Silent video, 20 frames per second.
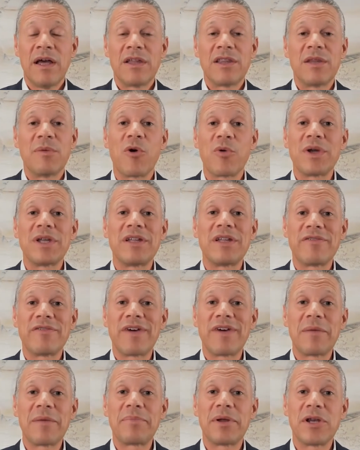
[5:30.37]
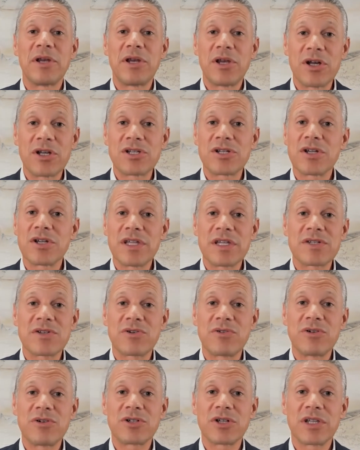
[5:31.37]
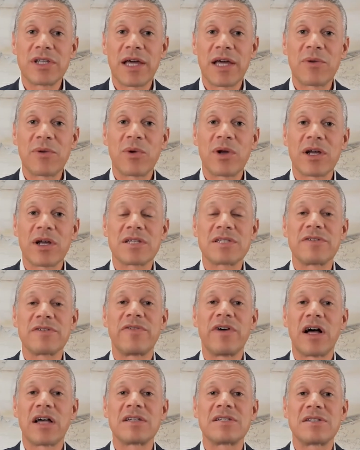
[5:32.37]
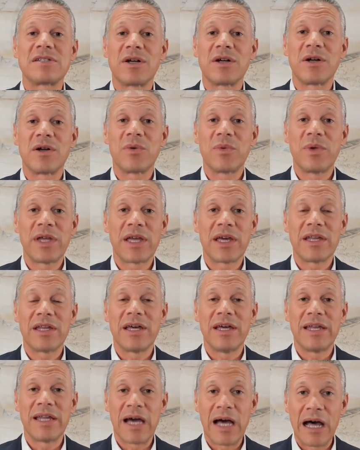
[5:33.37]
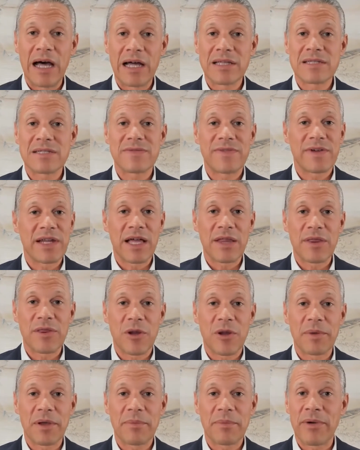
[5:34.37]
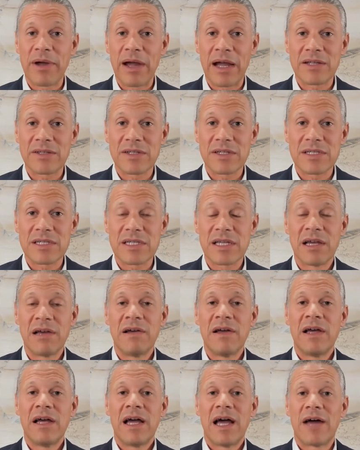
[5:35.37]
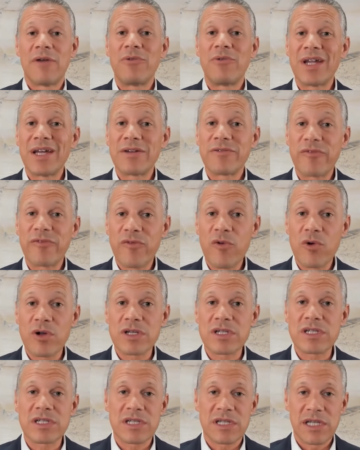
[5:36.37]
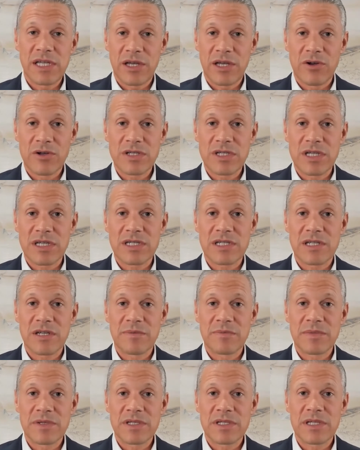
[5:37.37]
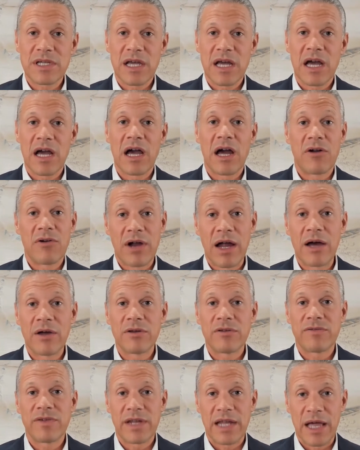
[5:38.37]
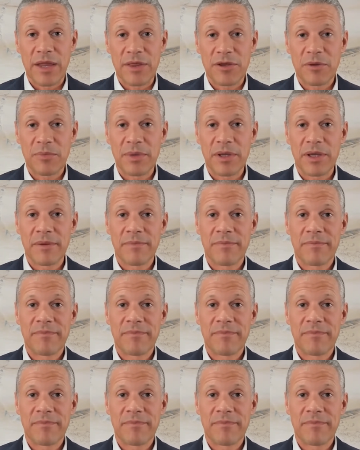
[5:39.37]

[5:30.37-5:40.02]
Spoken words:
The more we develop and nurture these crucial networks, the faster we can enhance philanthropic practice and reinforce ecosystems around philanthropy.